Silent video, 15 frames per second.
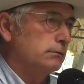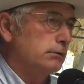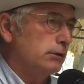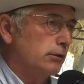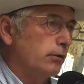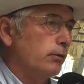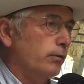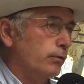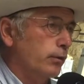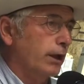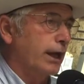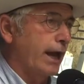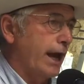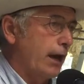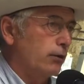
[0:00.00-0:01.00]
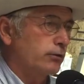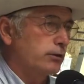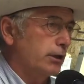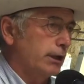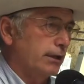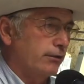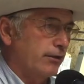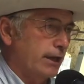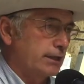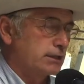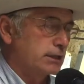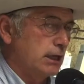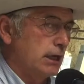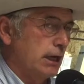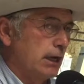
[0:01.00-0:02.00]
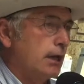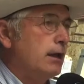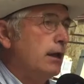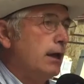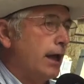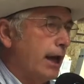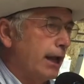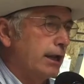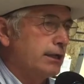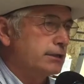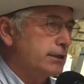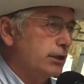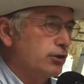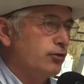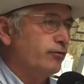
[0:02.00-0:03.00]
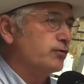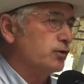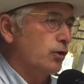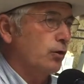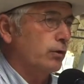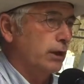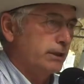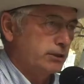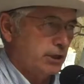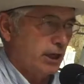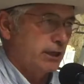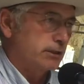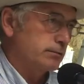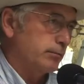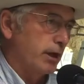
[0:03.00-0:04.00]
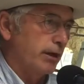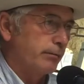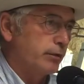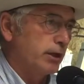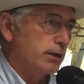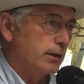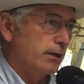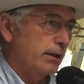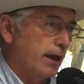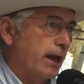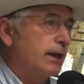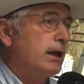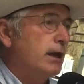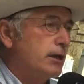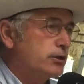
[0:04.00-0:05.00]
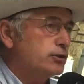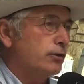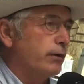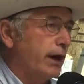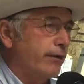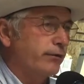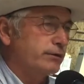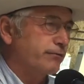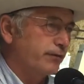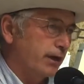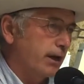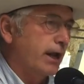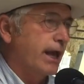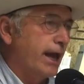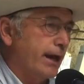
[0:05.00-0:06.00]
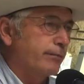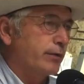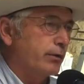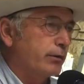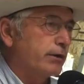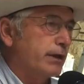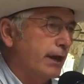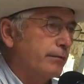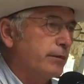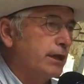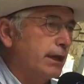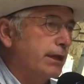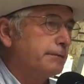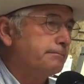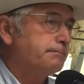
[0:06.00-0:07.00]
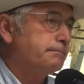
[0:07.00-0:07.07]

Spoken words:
you know, really out to get things done. And he said, you've totally changed my opinion of that. So I was very happy with that meeting.